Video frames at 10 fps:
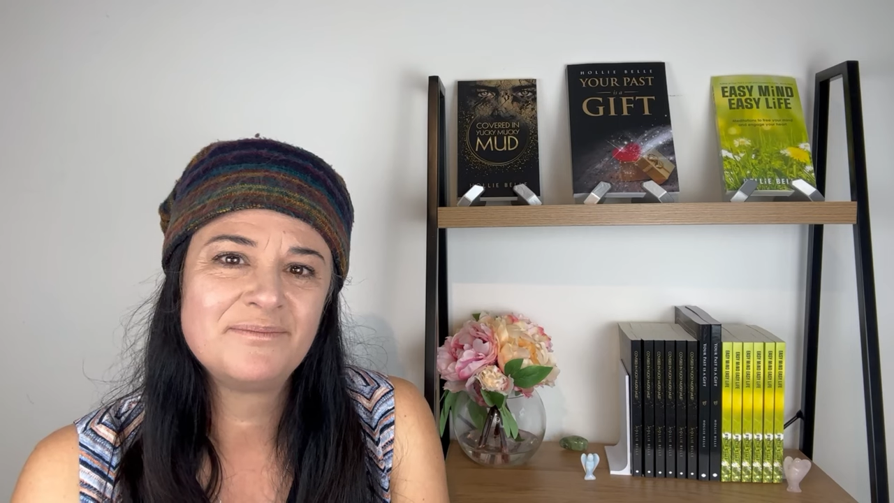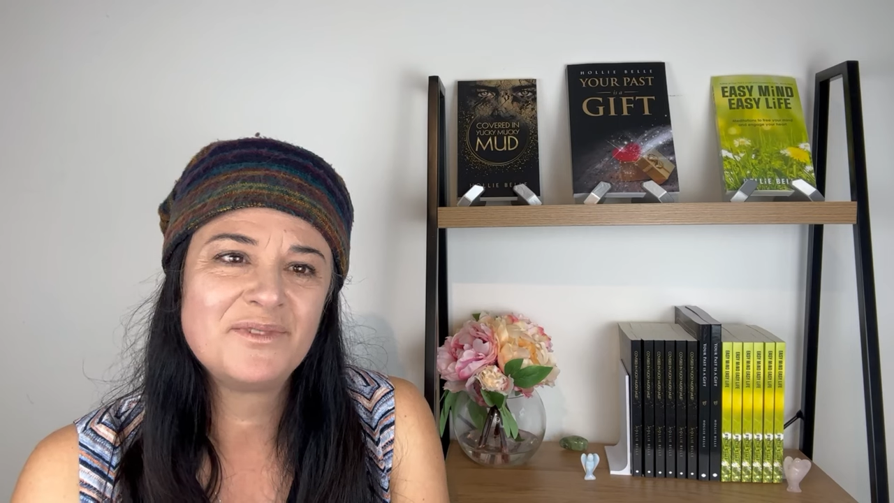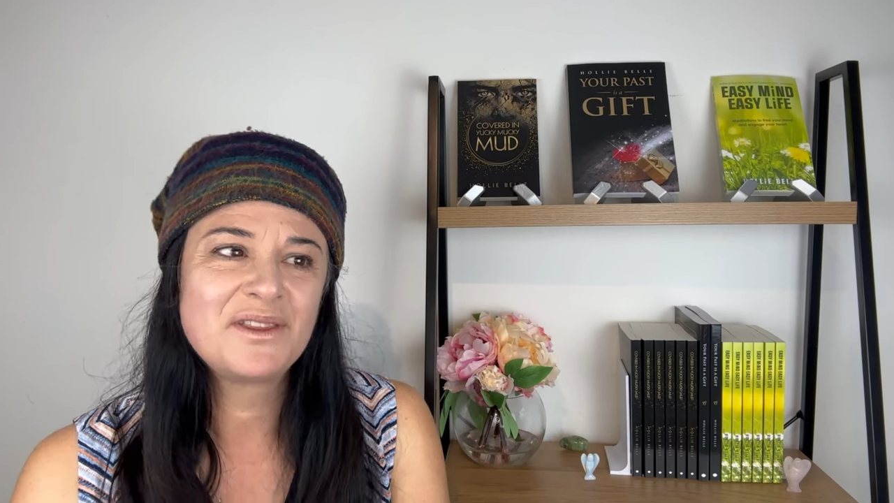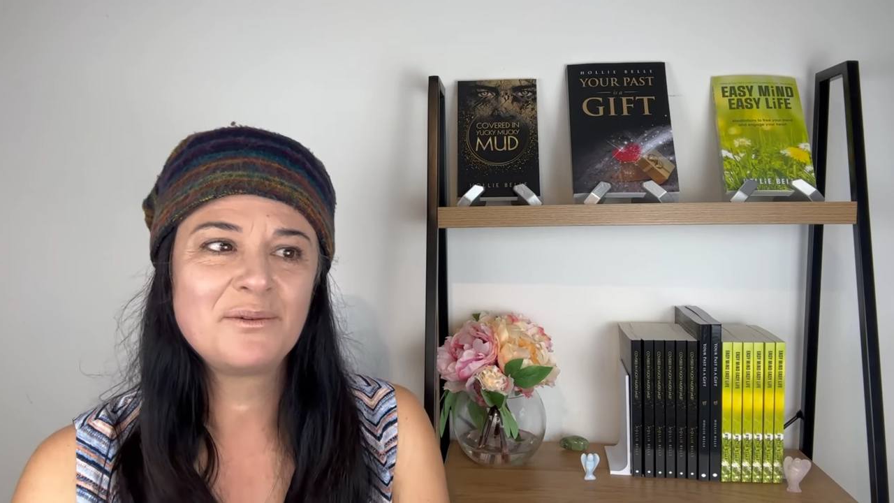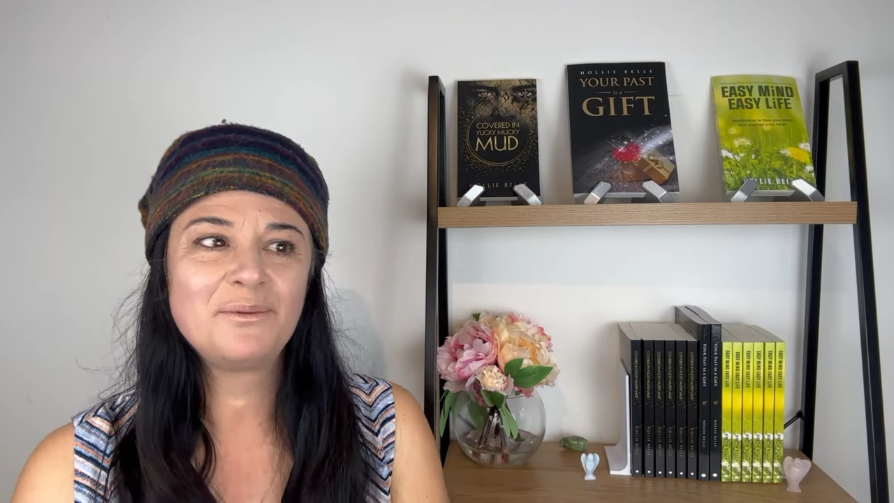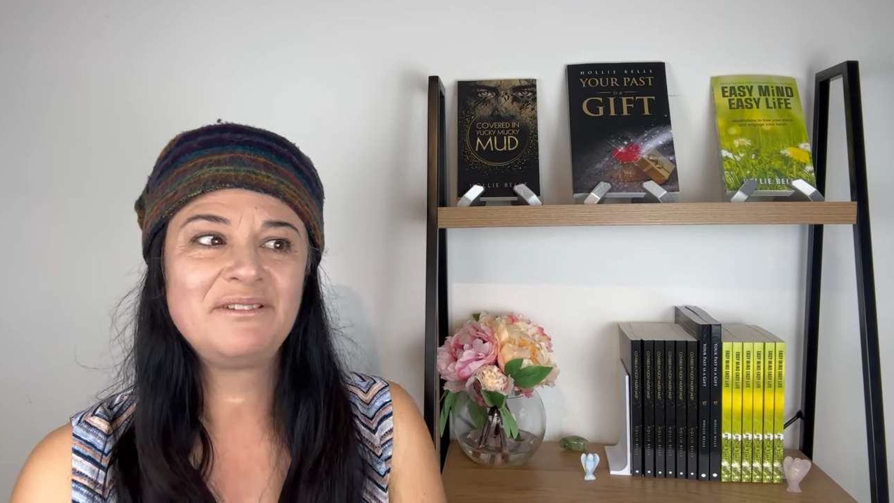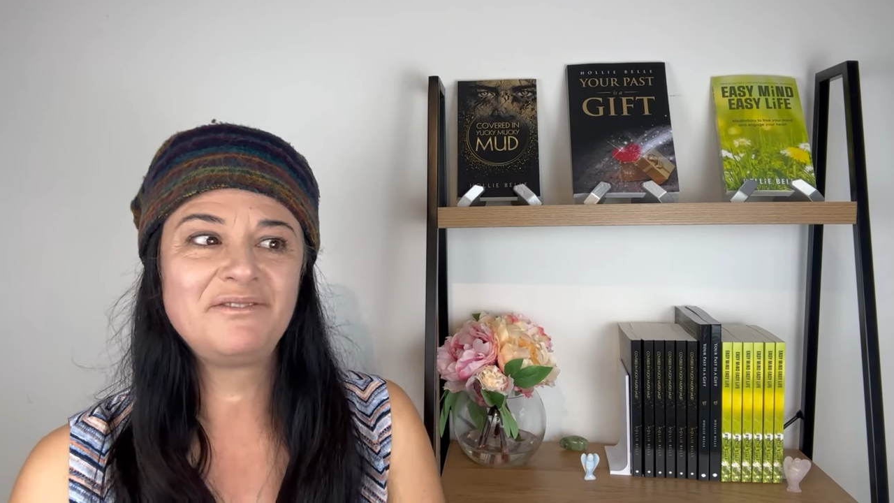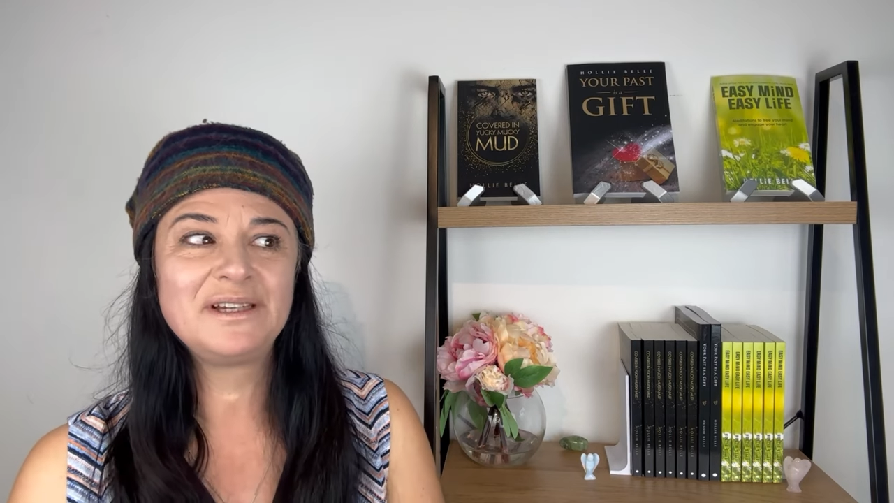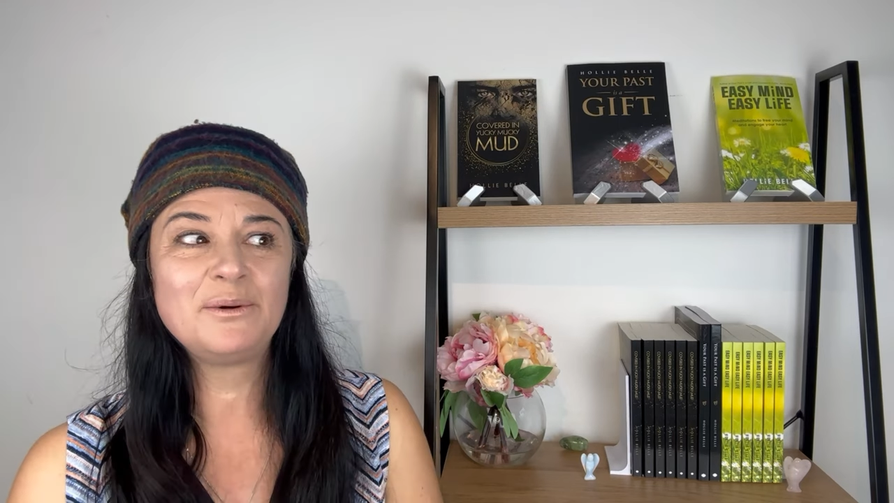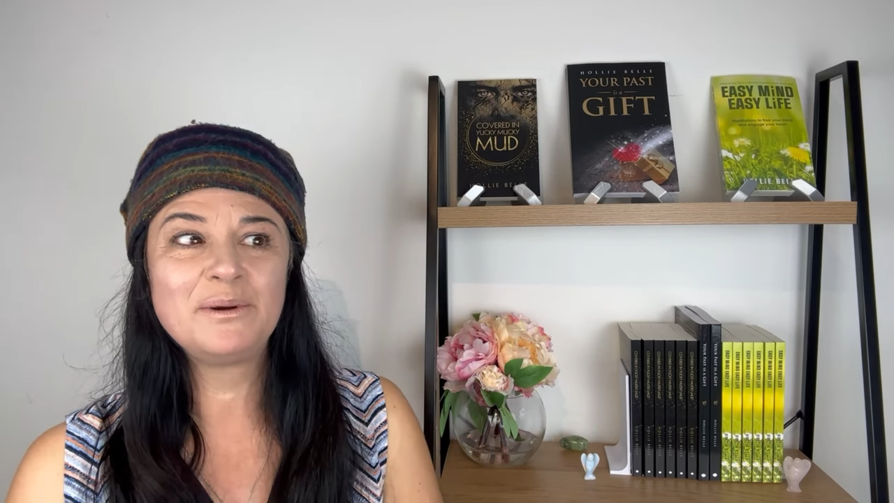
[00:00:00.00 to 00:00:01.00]
whether we
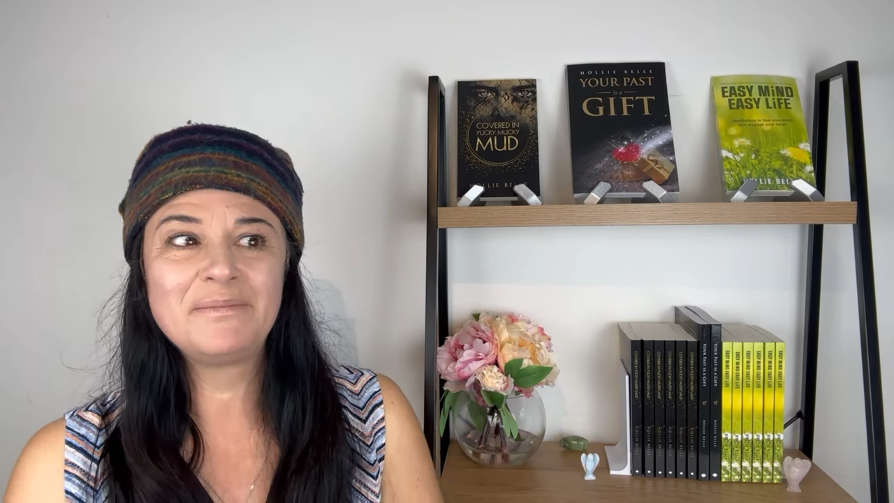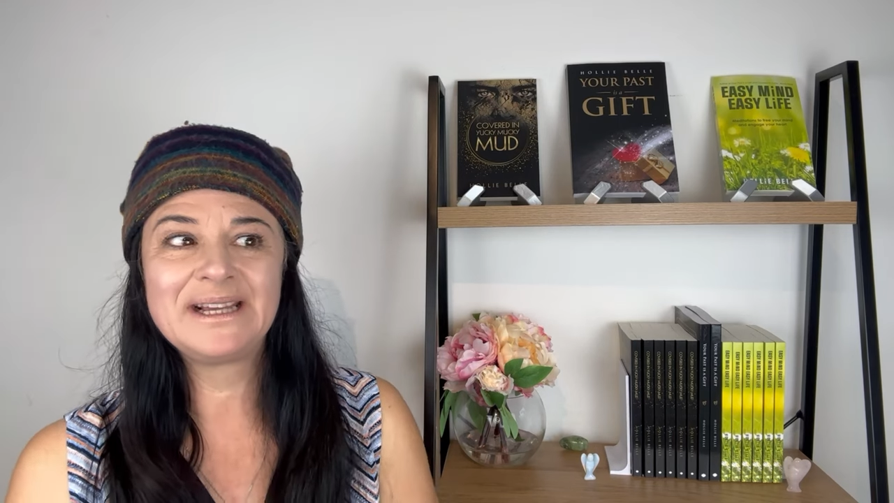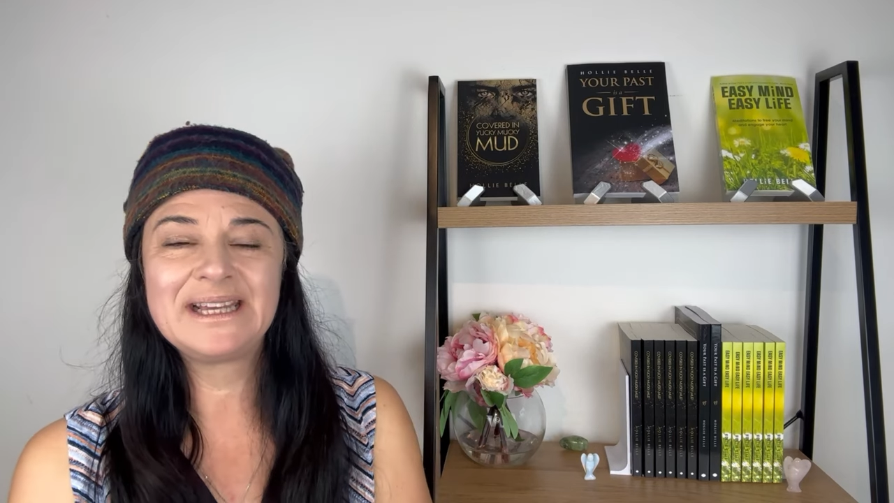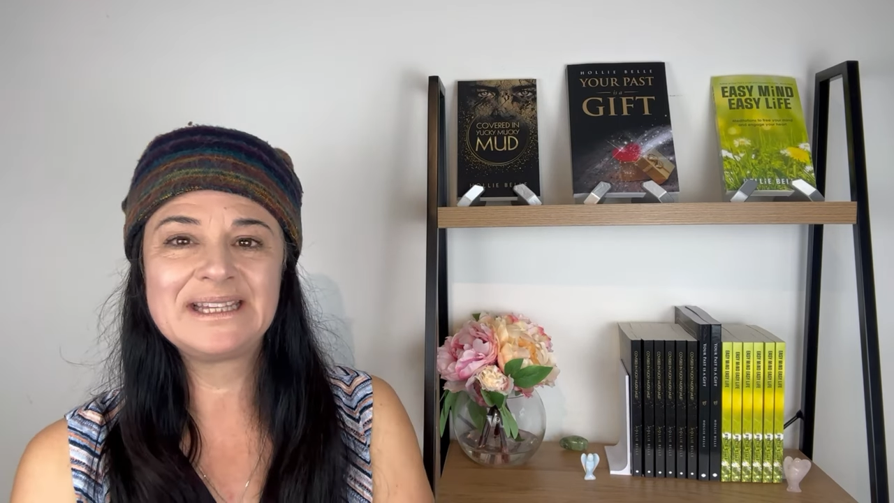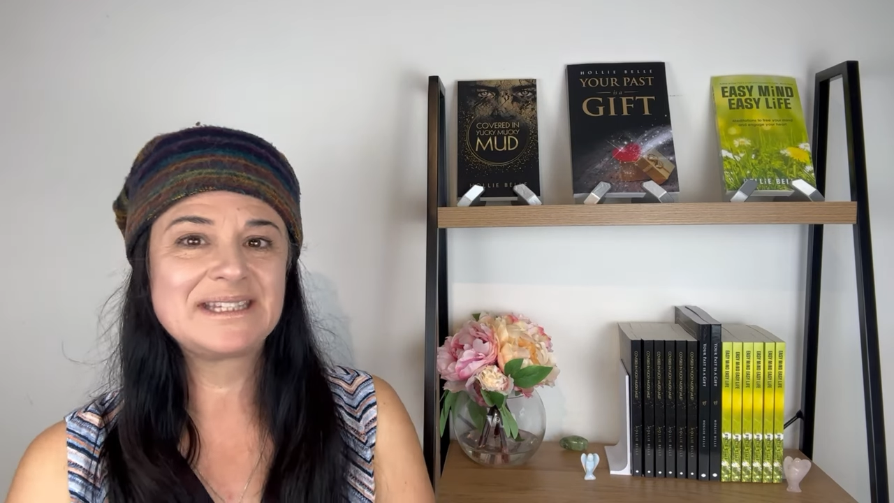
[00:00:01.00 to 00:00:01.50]
feel we're making a